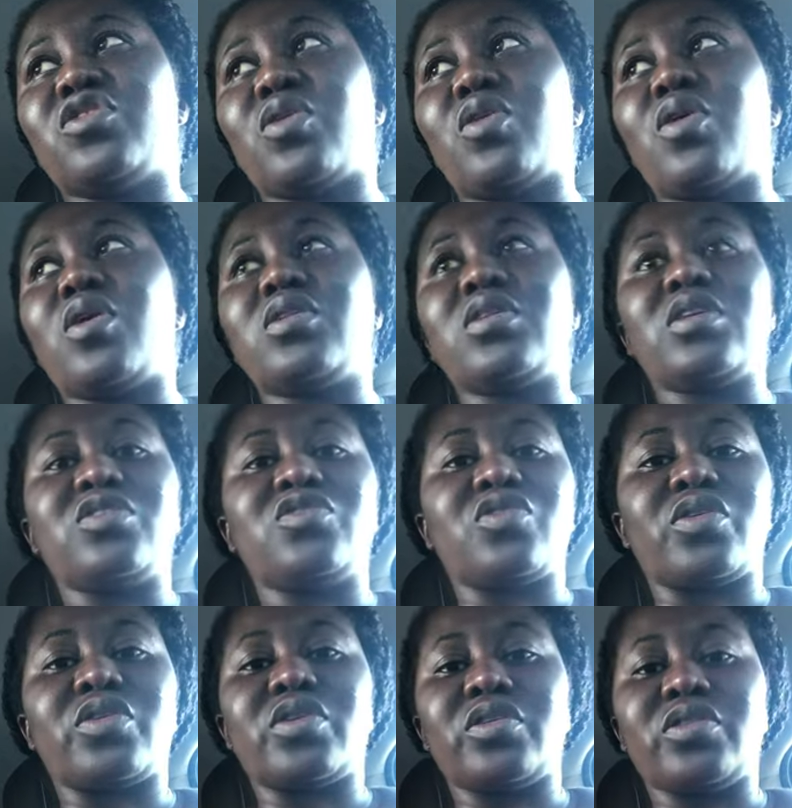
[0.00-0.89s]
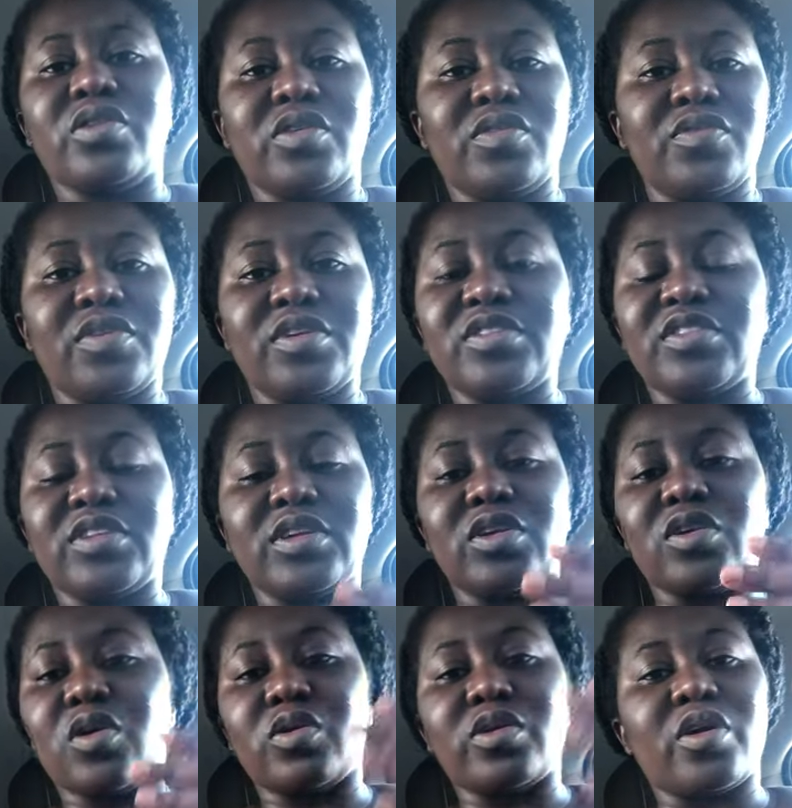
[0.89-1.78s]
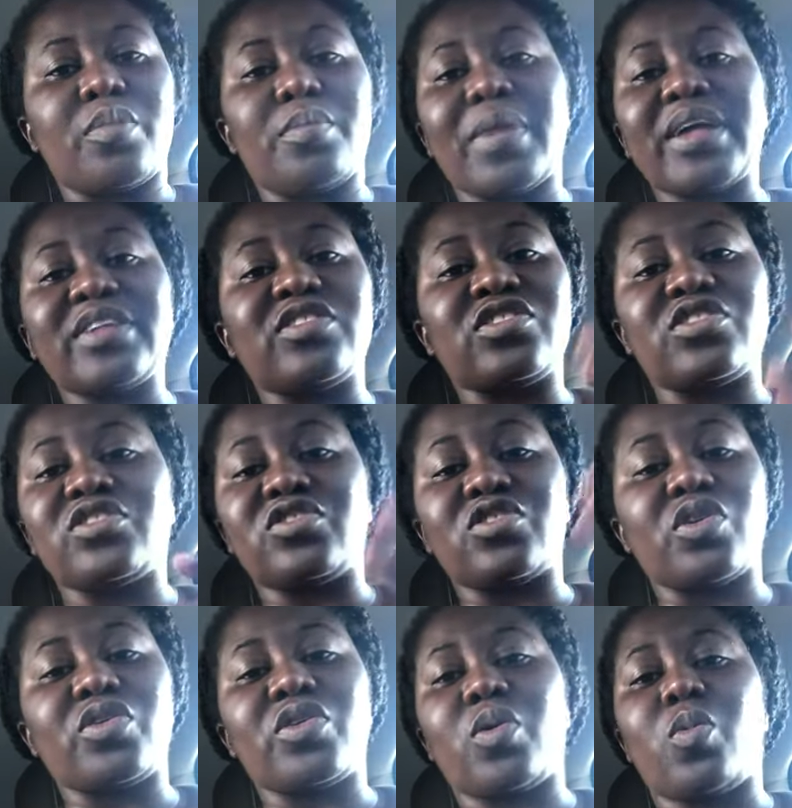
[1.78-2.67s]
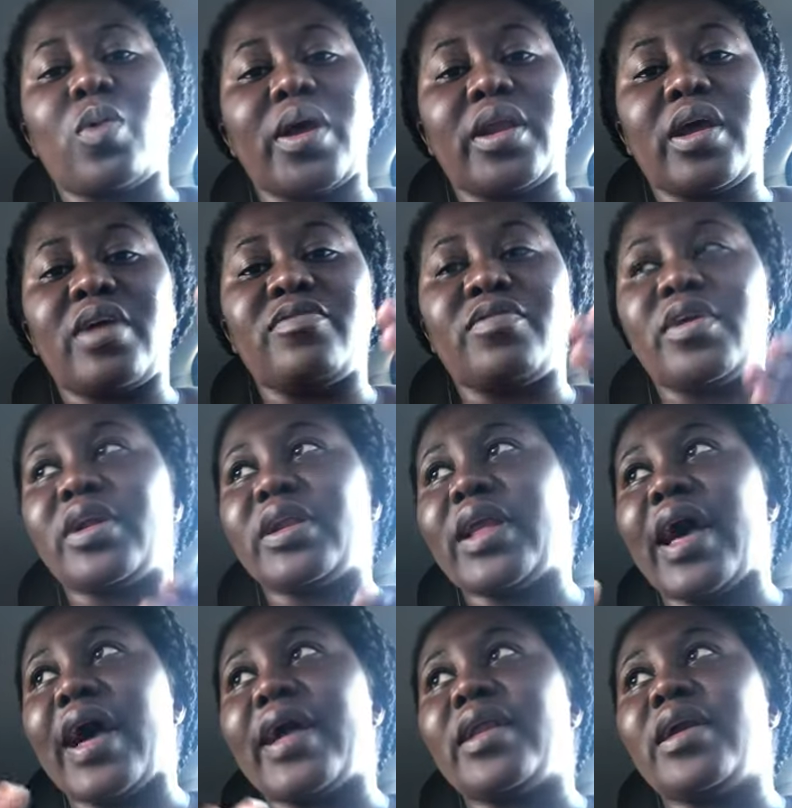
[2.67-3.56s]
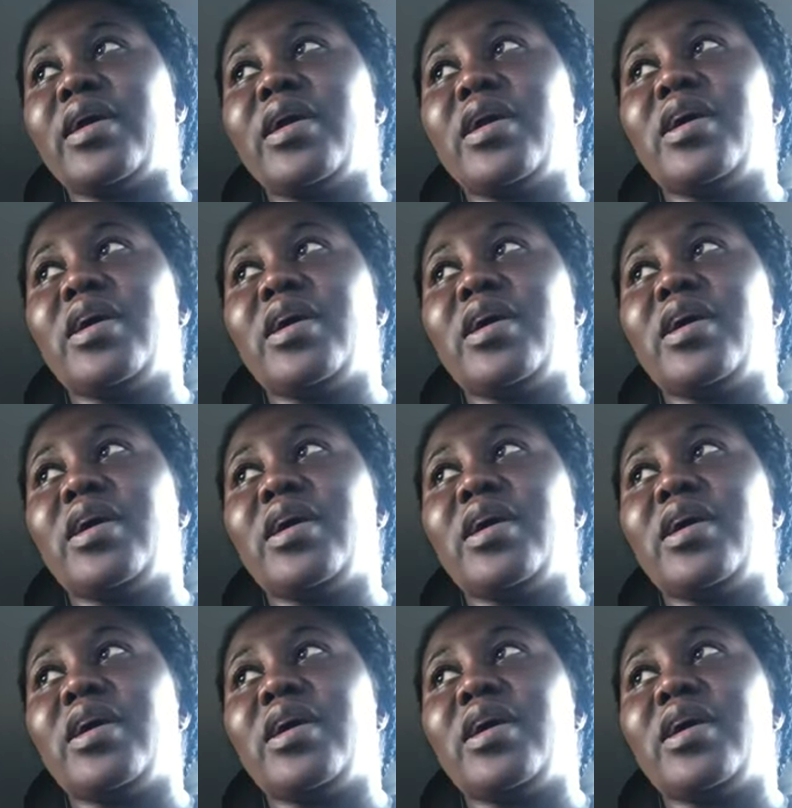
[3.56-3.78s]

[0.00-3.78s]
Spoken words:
your college or your university or your master's or your whatever, that,